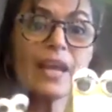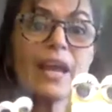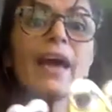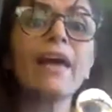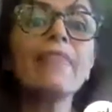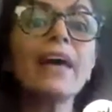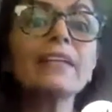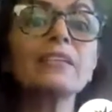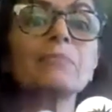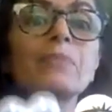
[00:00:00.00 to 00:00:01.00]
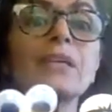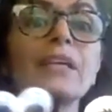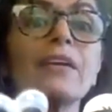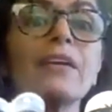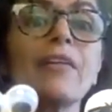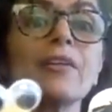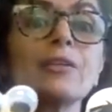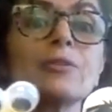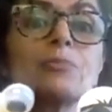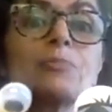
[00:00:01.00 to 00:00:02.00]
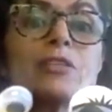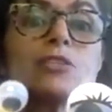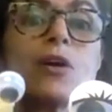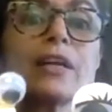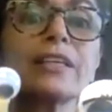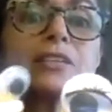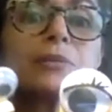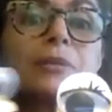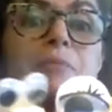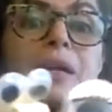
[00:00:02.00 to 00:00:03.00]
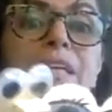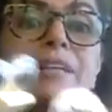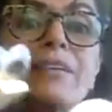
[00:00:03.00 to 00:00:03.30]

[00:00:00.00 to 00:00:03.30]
and that could be another clothespin talking to him, right?